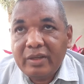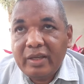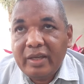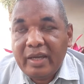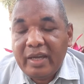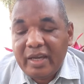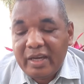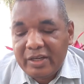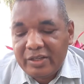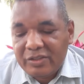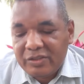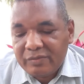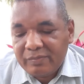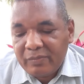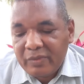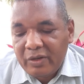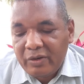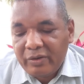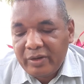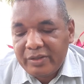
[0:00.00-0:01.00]
age.
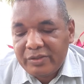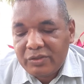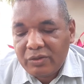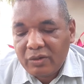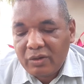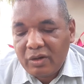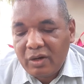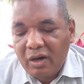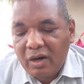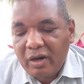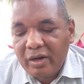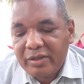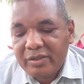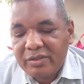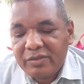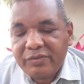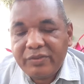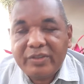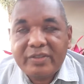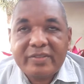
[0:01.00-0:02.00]
All right. So
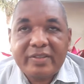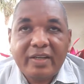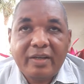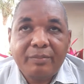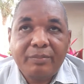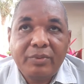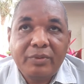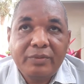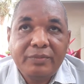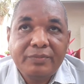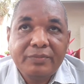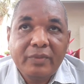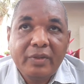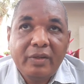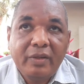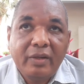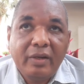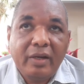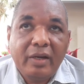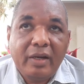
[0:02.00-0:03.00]
cars, for example,
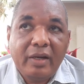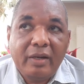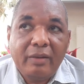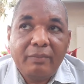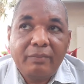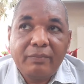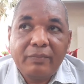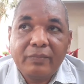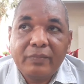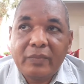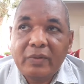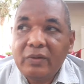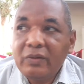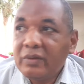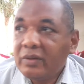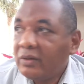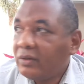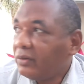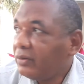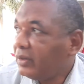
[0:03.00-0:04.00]
you
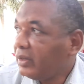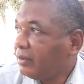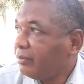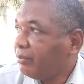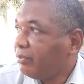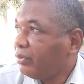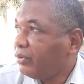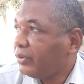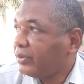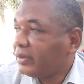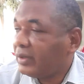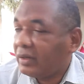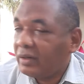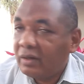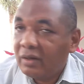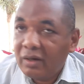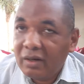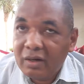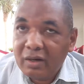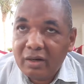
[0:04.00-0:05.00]
can only import a
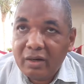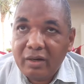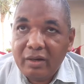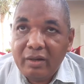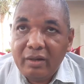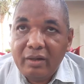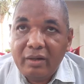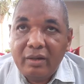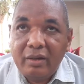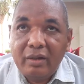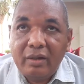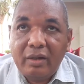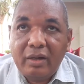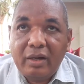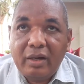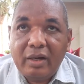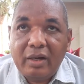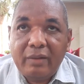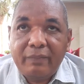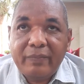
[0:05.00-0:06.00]
car
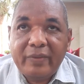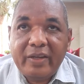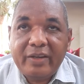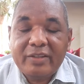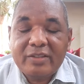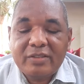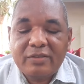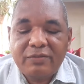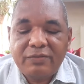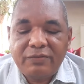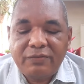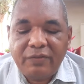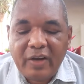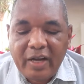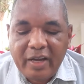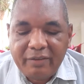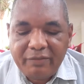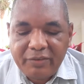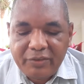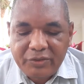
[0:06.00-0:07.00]
that is
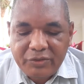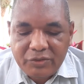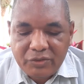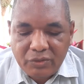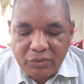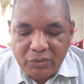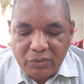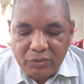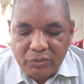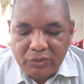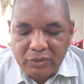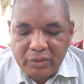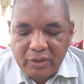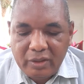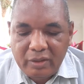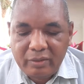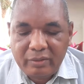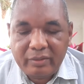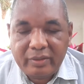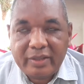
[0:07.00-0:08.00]
5 years old.
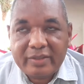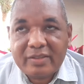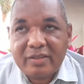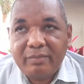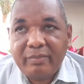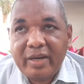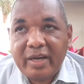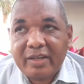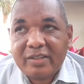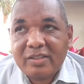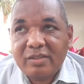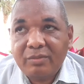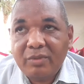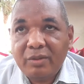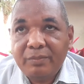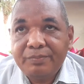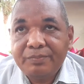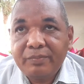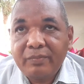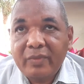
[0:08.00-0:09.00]
That's a
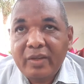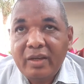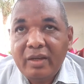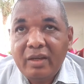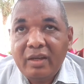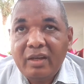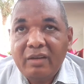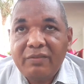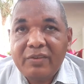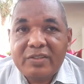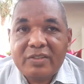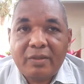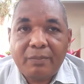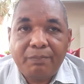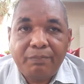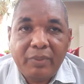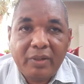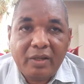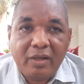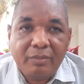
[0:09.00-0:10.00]
maximum. If it's a
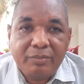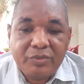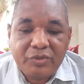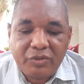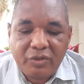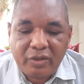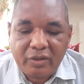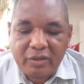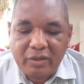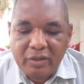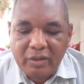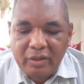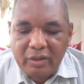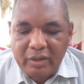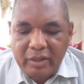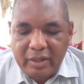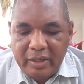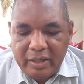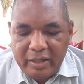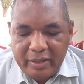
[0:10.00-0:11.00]
pickup truck,
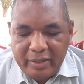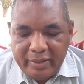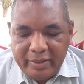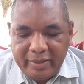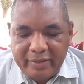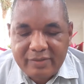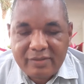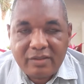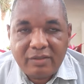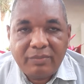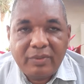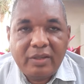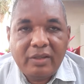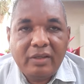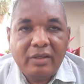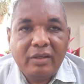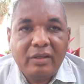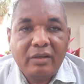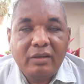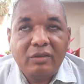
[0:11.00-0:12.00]
it has to
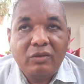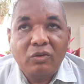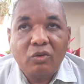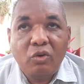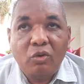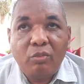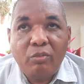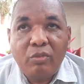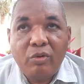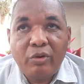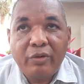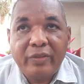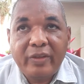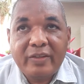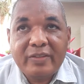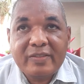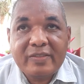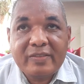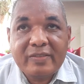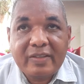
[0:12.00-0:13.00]
be no more
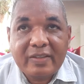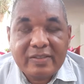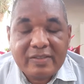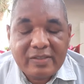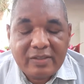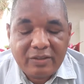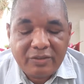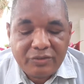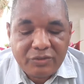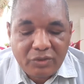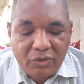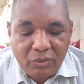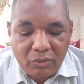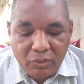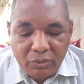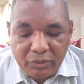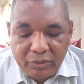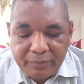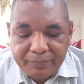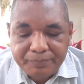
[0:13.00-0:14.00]
than 6 years
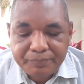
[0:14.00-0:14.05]
old.